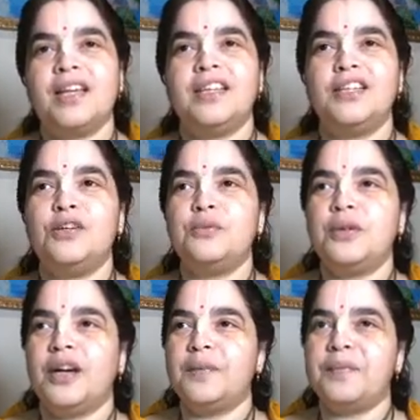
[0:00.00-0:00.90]
In
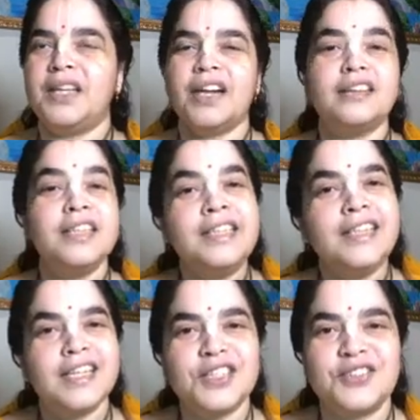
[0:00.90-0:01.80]
our early
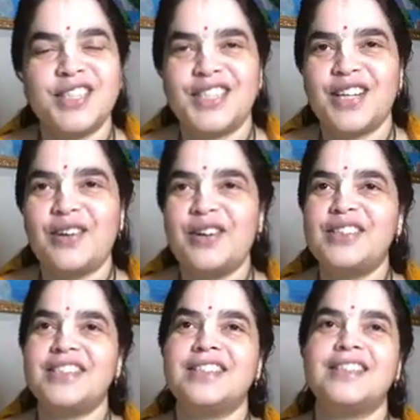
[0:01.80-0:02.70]
days of Krishna
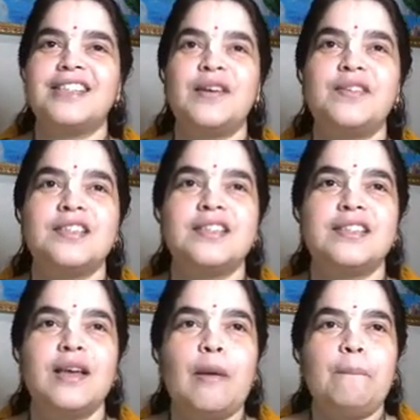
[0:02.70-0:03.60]
consciousness, there was
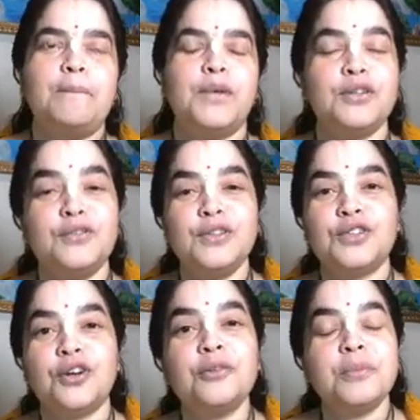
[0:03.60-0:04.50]
this beautiful
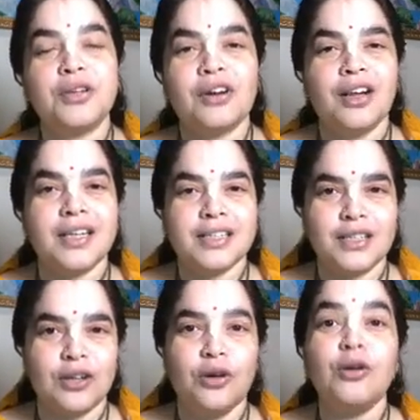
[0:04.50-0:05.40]
joke book called as
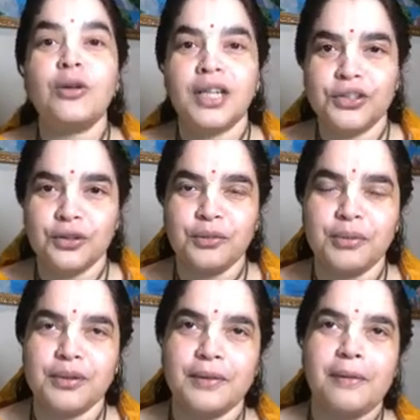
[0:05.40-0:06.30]
the Goloka joke
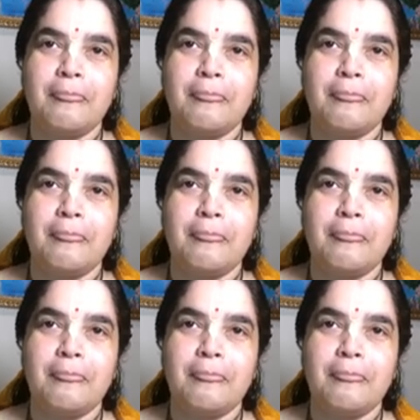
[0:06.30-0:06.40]
book.